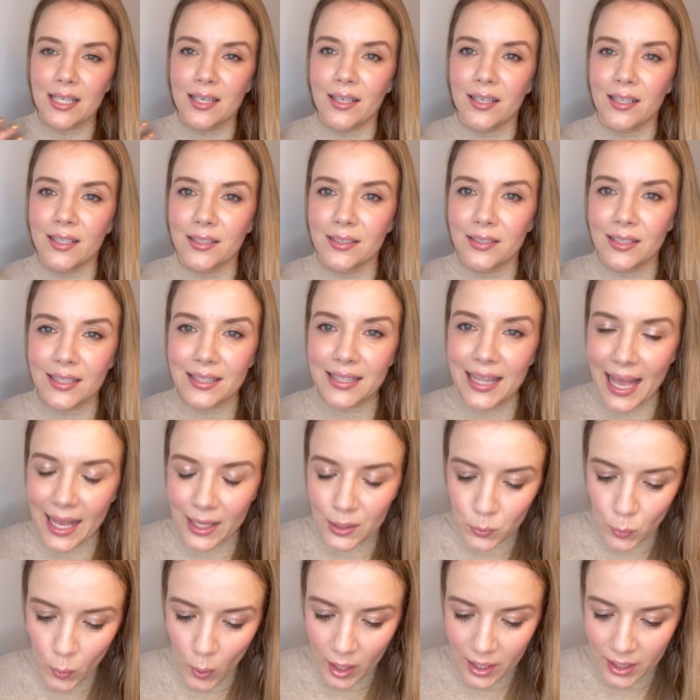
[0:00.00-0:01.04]
the
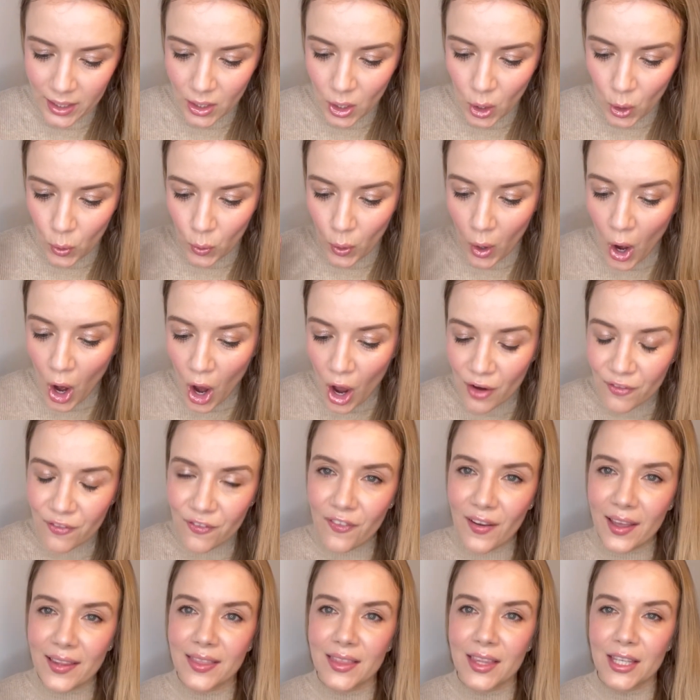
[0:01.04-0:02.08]
dead one go off
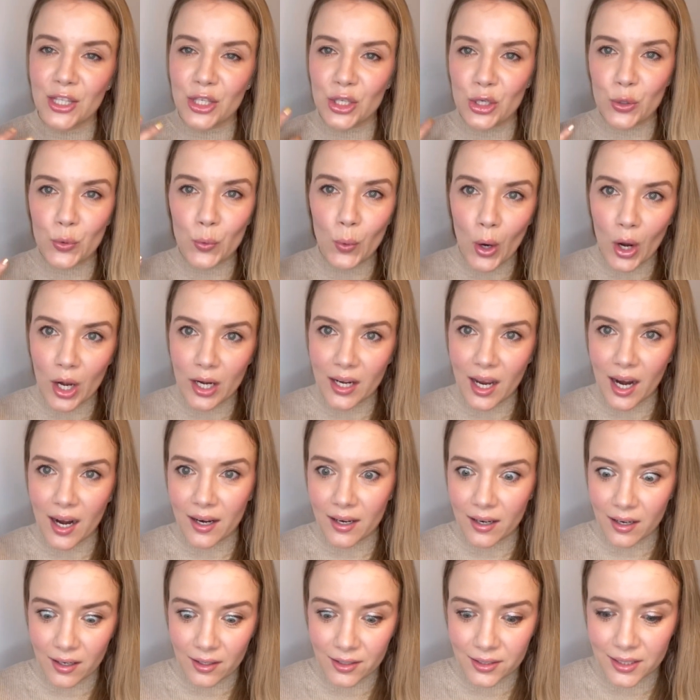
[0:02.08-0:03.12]
and the new one
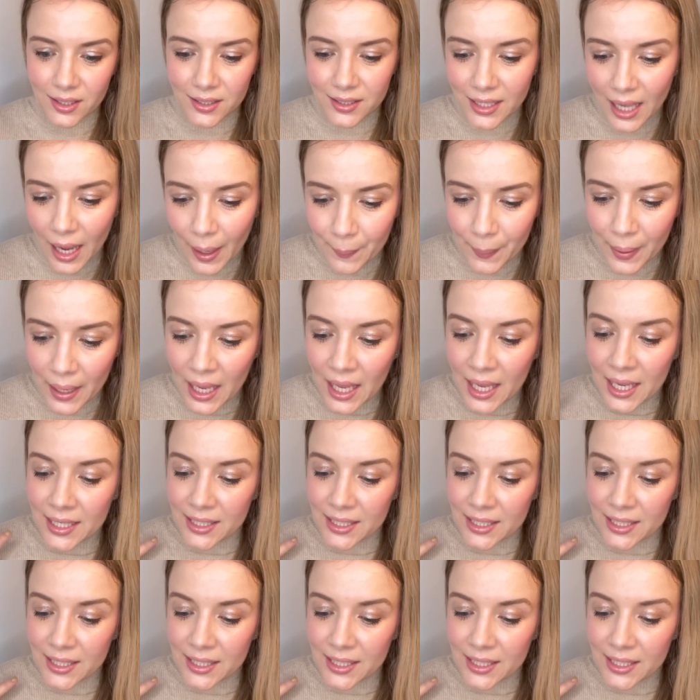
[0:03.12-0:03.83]
are on the top.